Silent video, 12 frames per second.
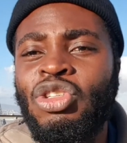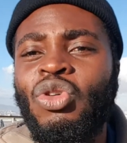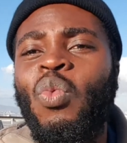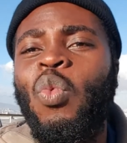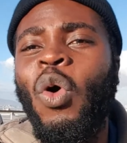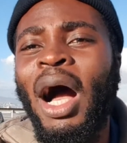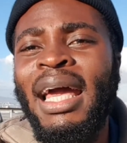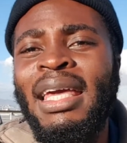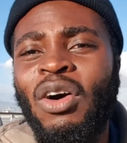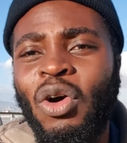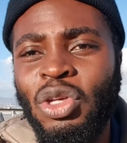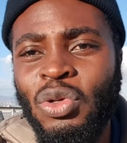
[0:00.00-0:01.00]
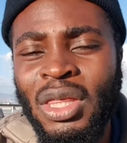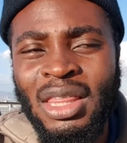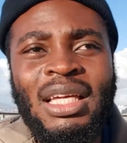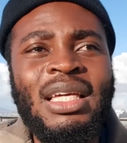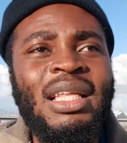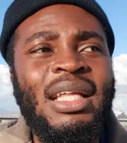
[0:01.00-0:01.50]
So why are you
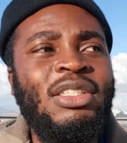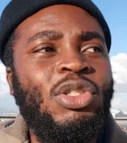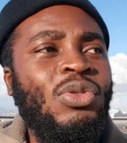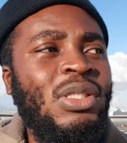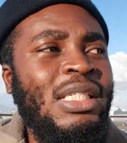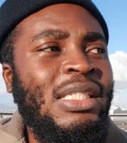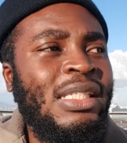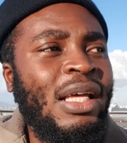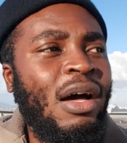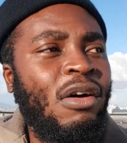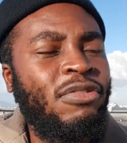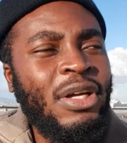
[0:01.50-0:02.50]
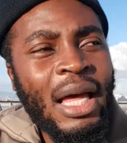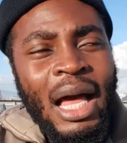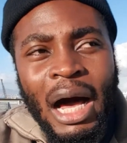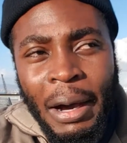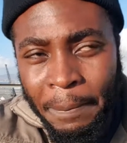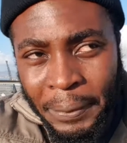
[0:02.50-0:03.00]
thinking that you deserve
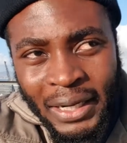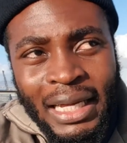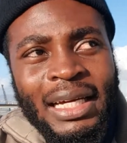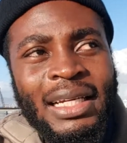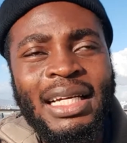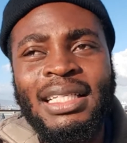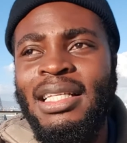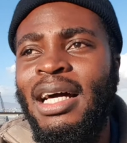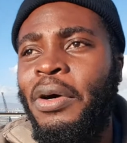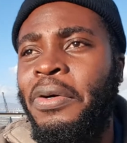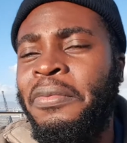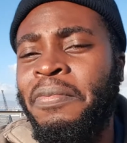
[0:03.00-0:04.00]
a break right now?